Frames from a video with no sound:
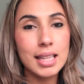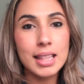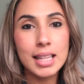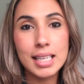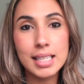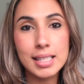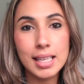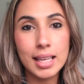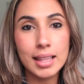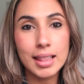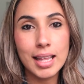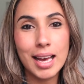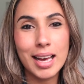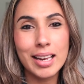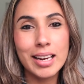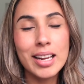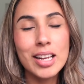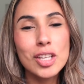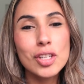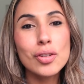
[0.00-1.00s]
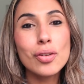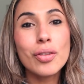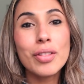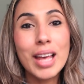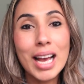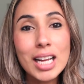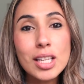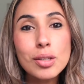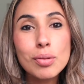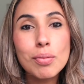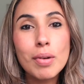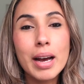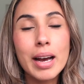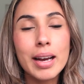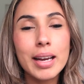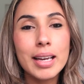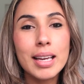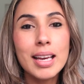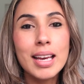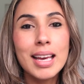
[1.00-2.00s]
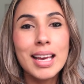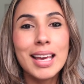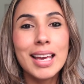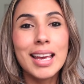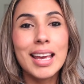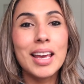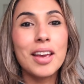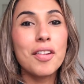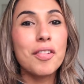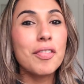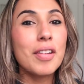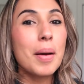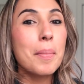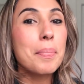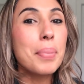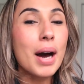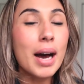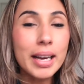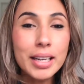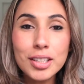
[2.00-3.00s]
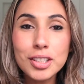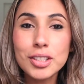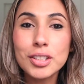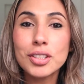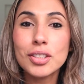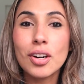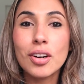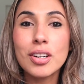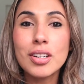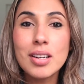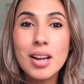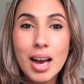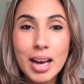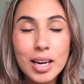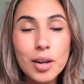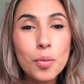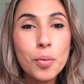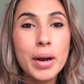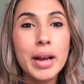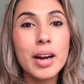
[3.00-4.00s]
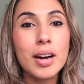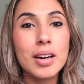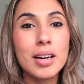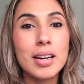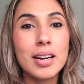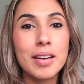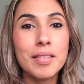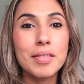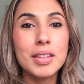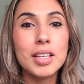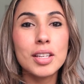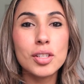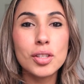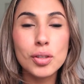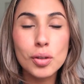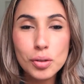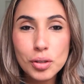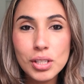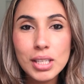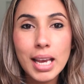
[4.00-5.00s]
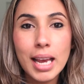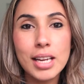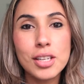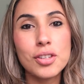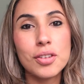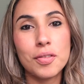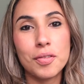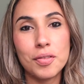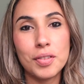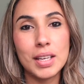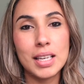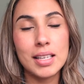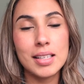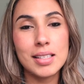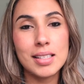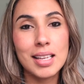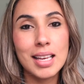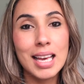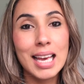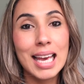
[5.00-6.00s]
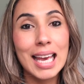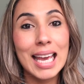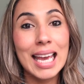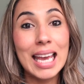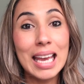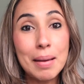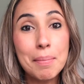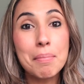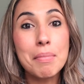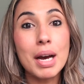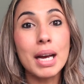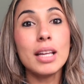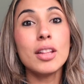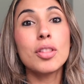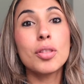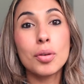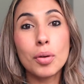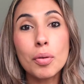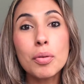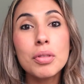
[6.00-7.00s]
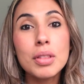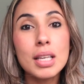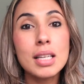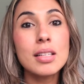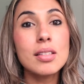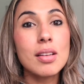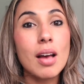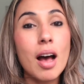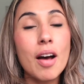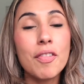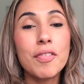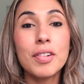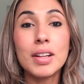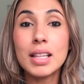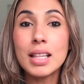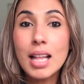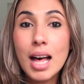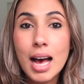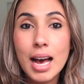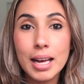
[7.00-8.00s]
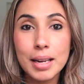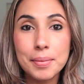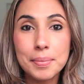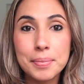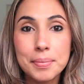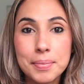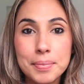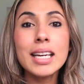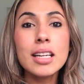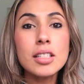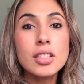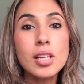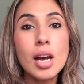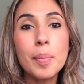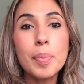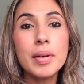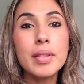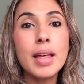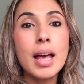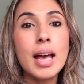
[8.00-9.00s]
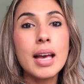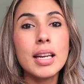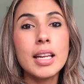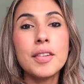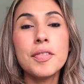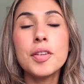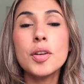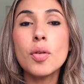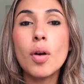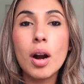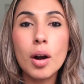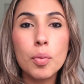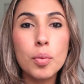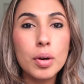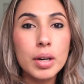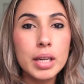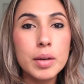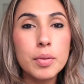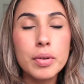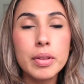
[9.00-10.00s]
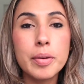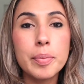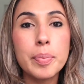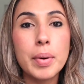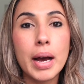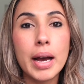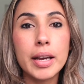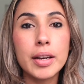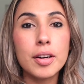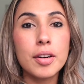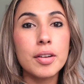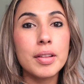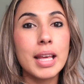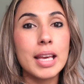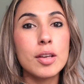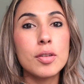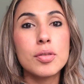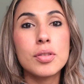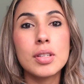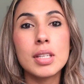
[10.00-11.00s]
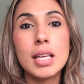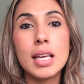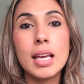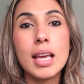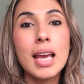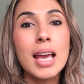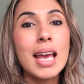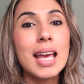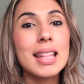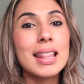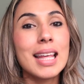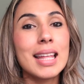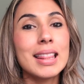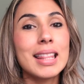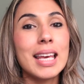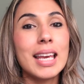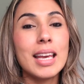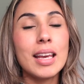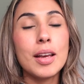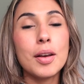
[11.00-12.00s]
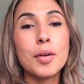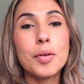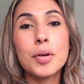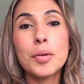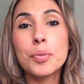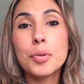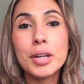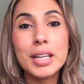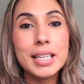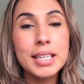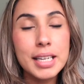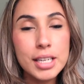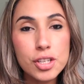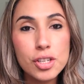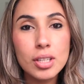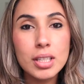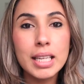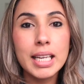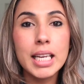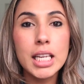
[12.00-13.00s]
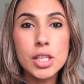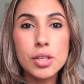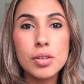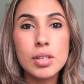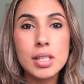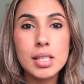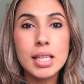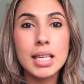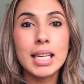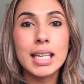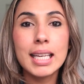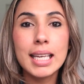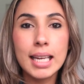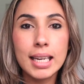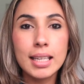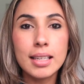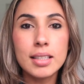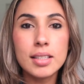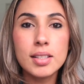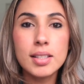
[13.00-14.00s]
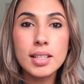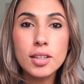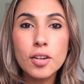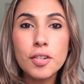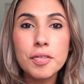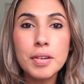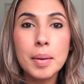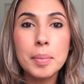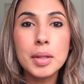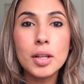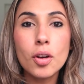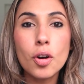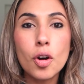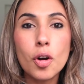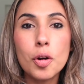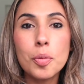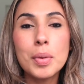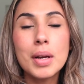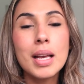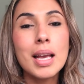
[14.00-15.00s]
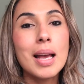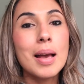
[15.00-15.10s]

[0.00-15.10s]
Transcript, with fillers: and things like that. So that's why if buyers are not aware of the association fees, it might throw things off a lot. And on top of that, if you are working with a buyer that you see that they were initially interested in getting a single family home,